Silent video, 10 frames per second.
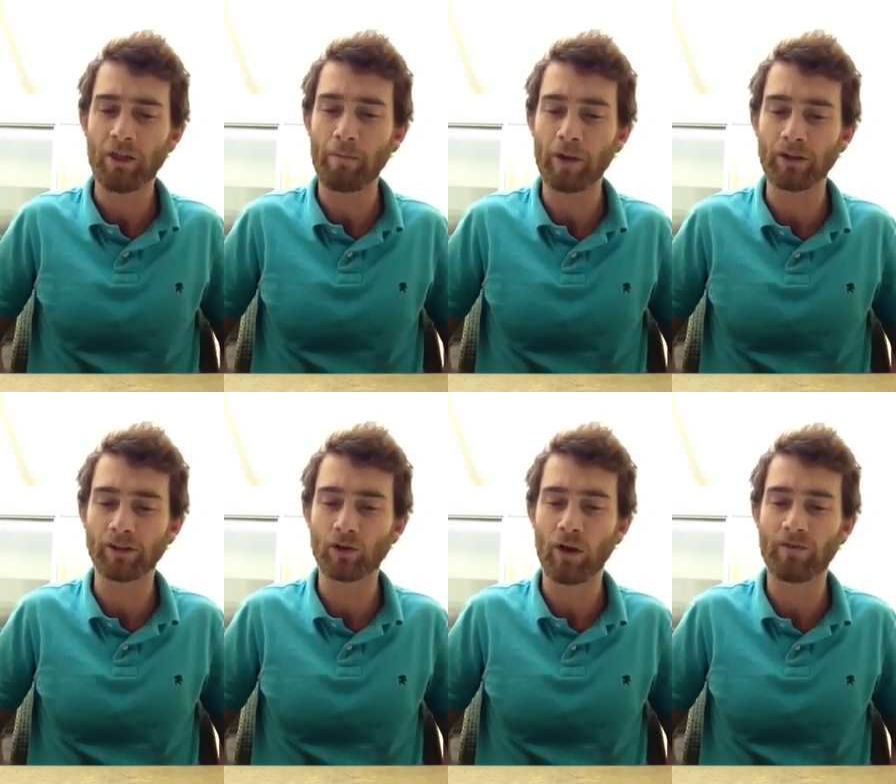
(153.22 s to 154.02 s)
the
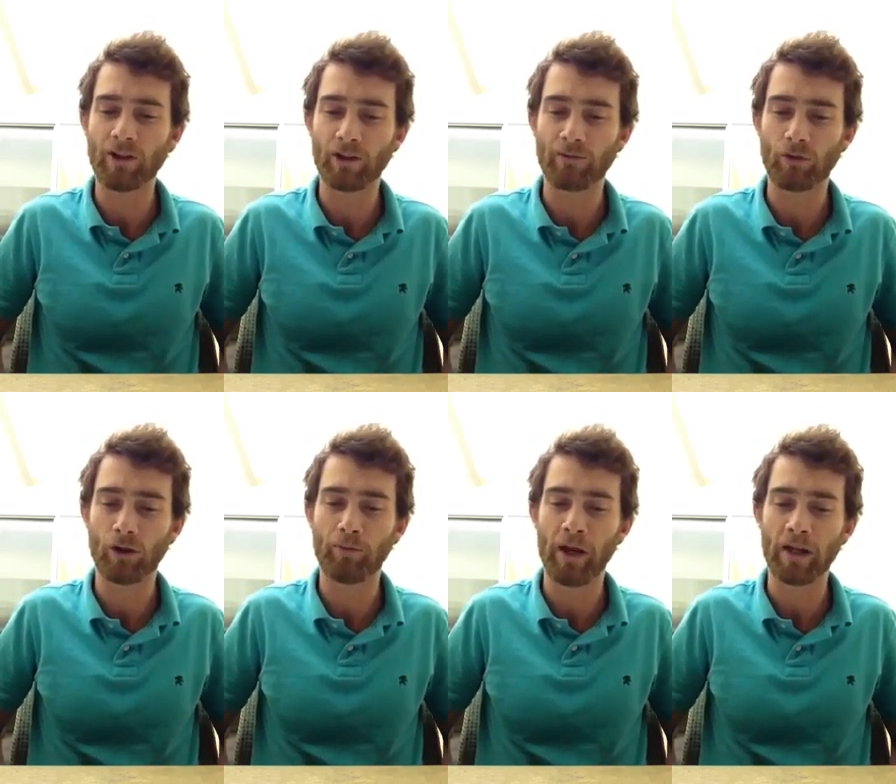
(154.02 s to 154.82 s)
millions who have nothing
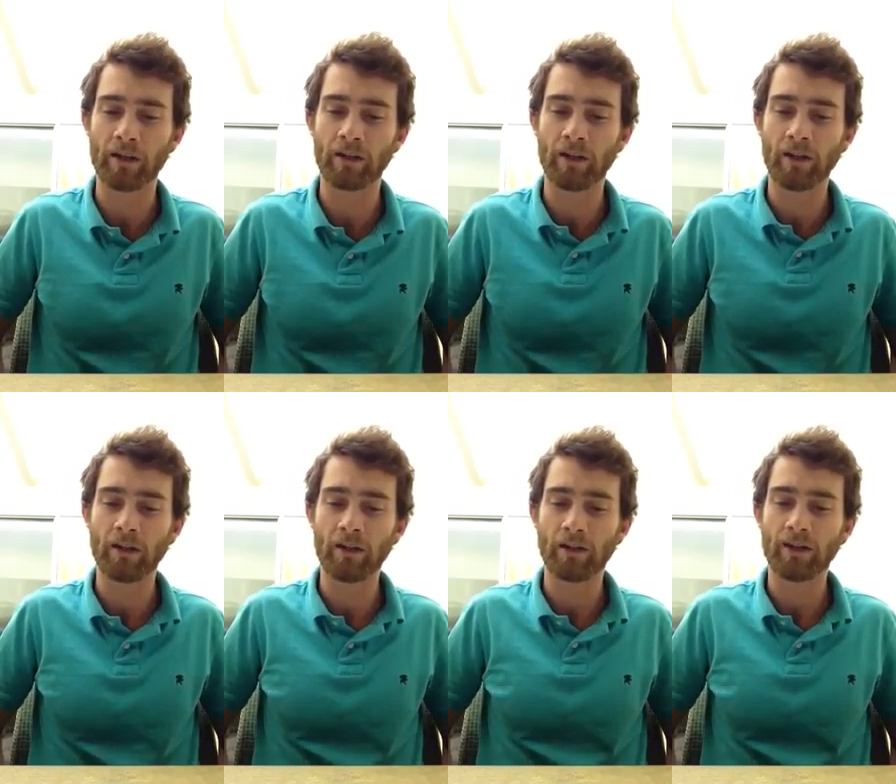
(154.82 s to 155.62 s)
for our pay,
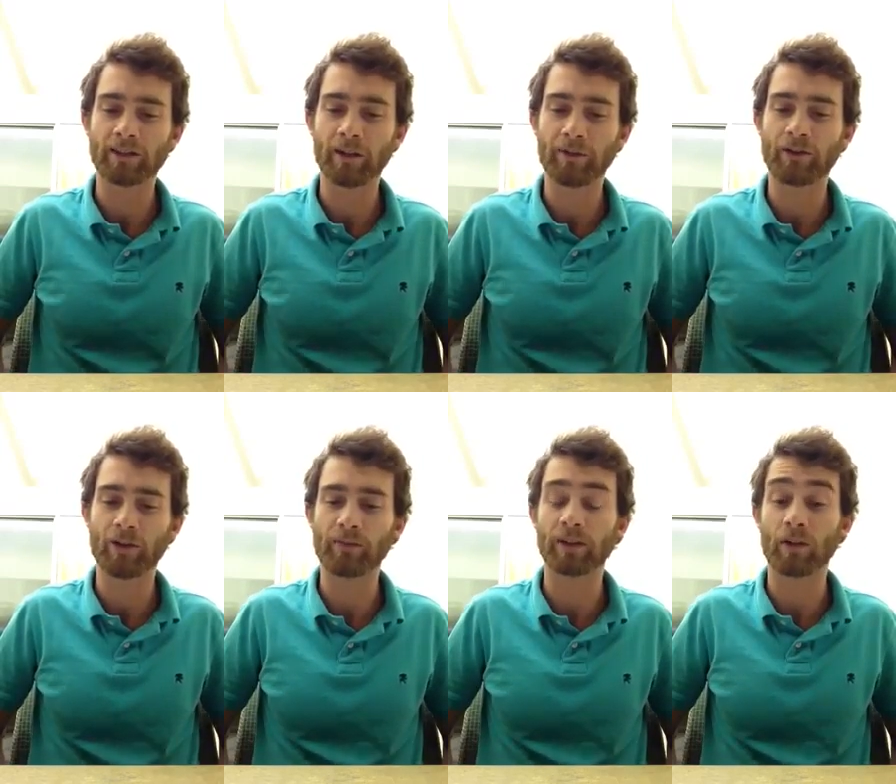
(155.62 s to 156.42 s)
except the
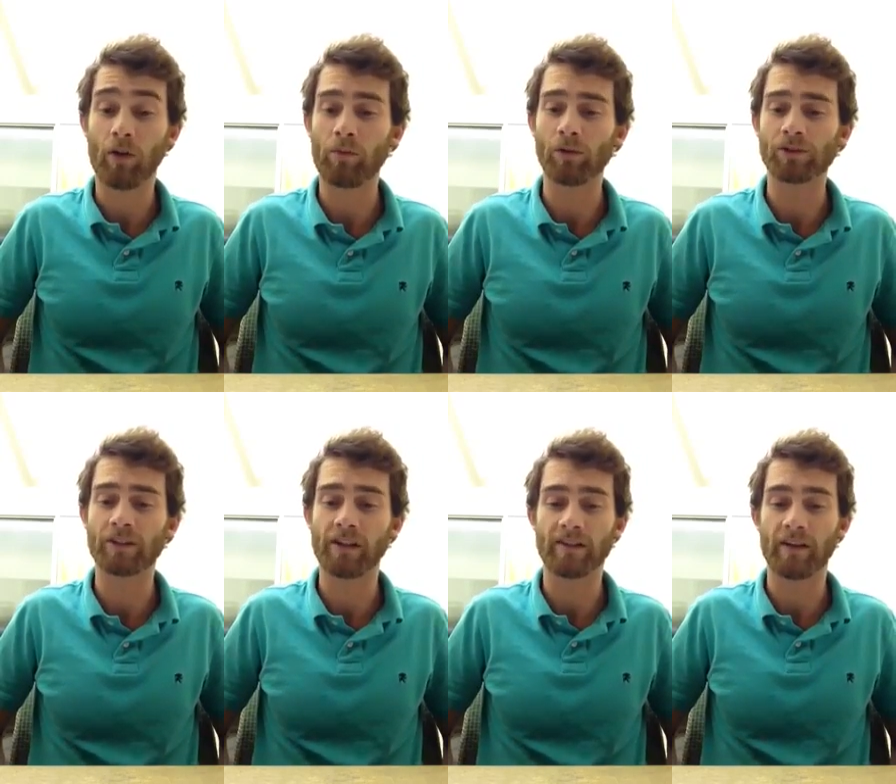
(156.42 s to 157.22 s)
dream that's
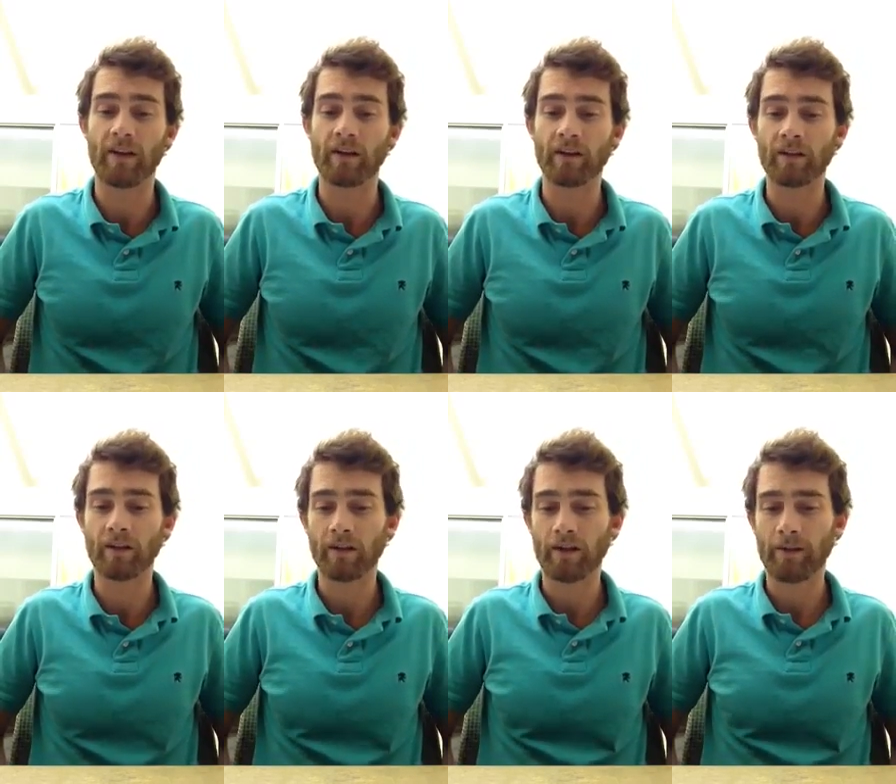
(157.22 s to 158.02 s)
almost dead today.
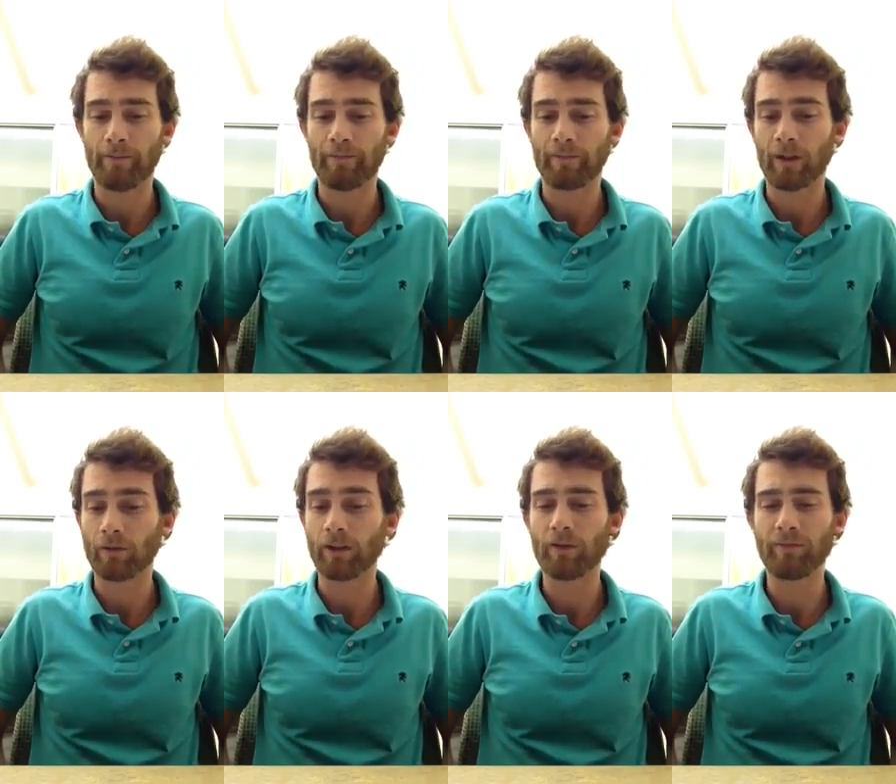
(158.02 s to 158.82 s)

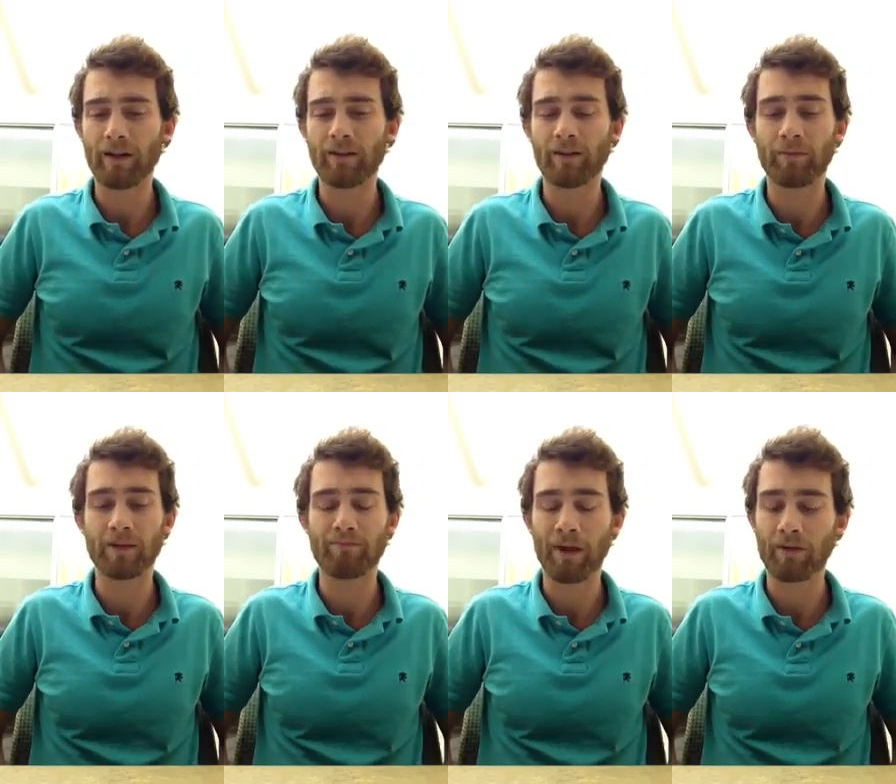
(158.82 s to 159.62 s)
Well, let America
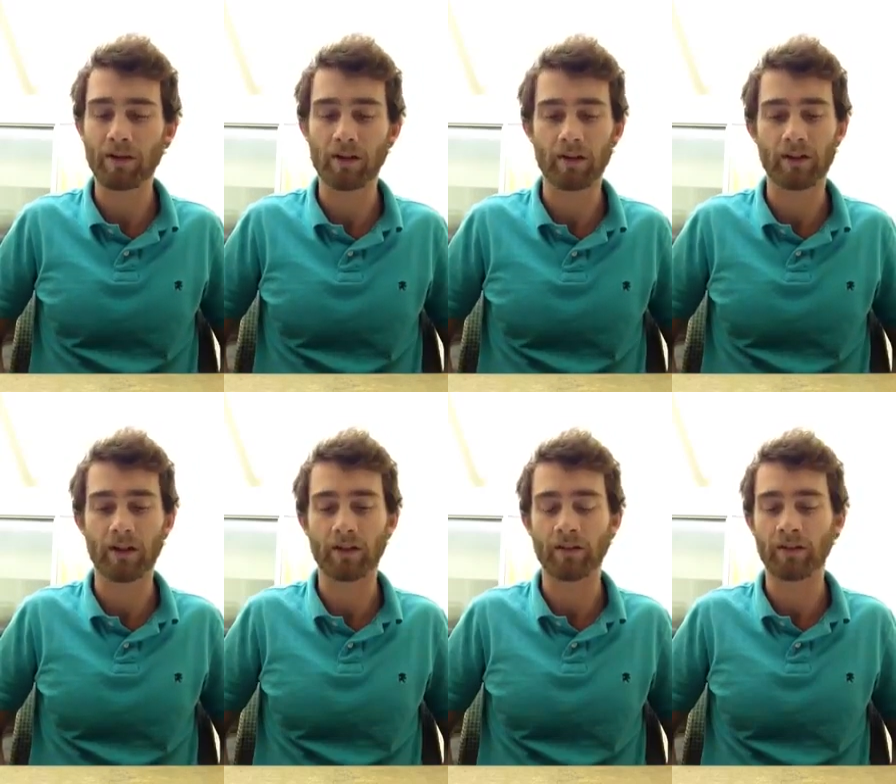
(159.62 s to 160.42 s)
be America
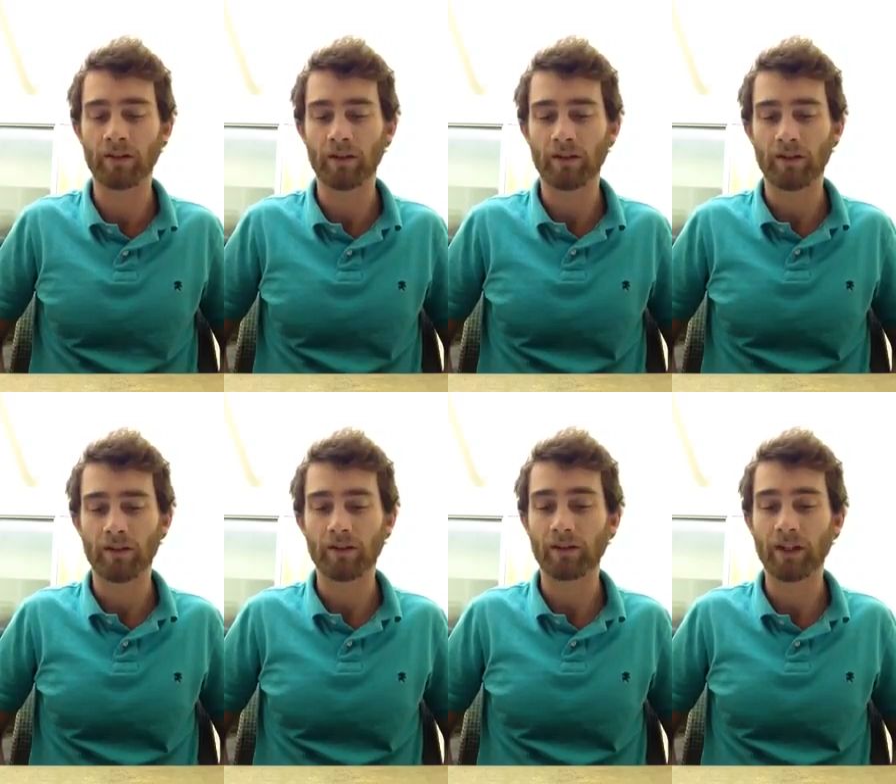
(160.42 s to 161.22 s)
again,
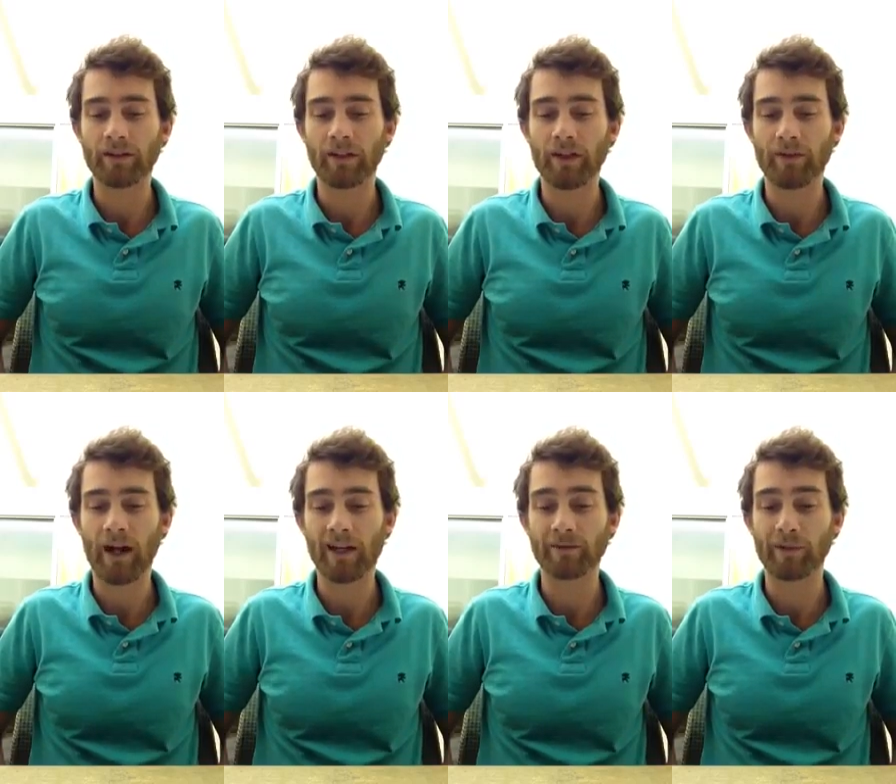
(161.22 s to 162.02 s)
the land that never
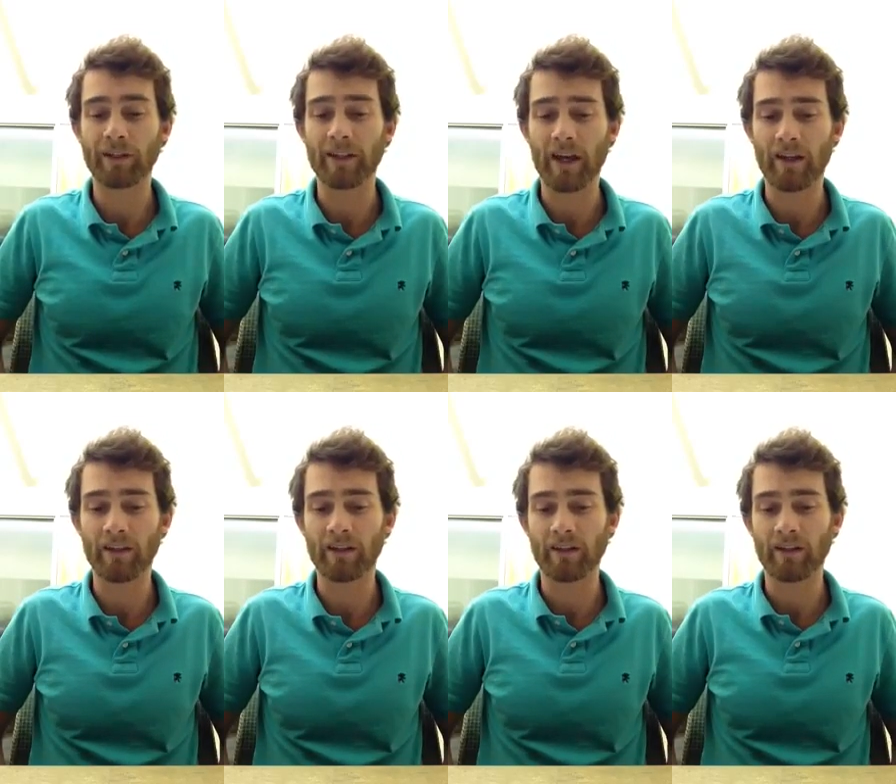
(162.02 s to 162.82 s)
has been
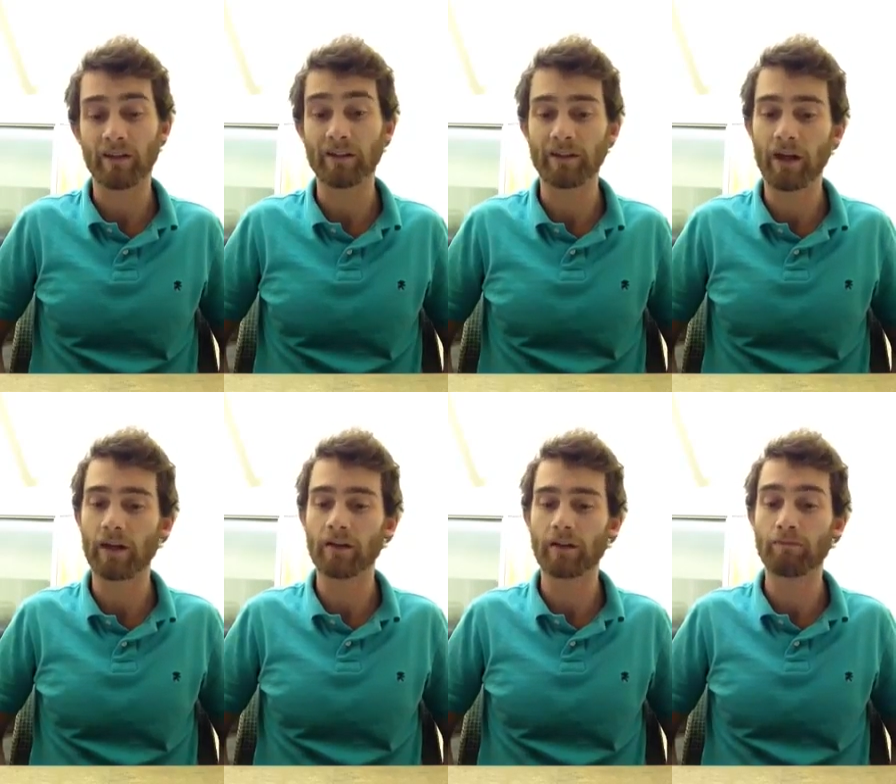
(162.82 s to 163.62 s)
yet, and
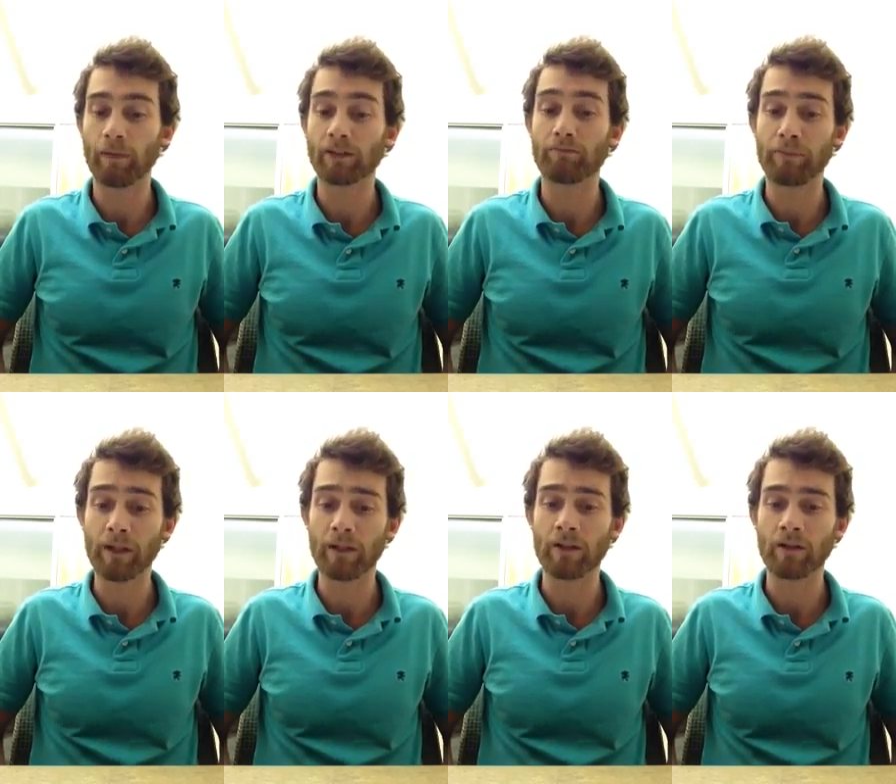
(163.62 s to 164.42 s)
yet must
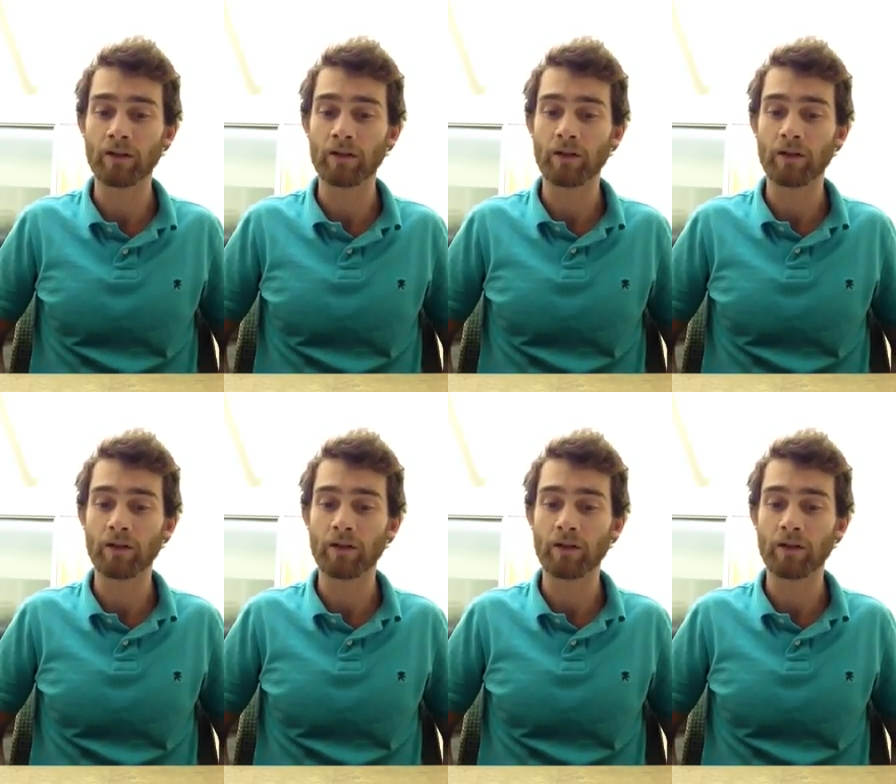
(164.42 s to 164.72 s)
be,